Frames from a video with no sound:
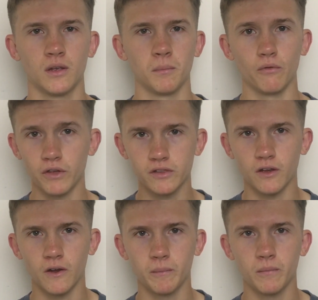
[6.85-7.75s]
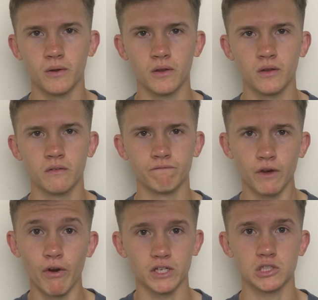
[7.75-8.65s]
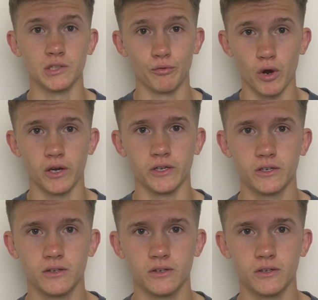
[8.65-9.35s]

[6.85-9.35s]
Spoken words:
But this time, they're actually right.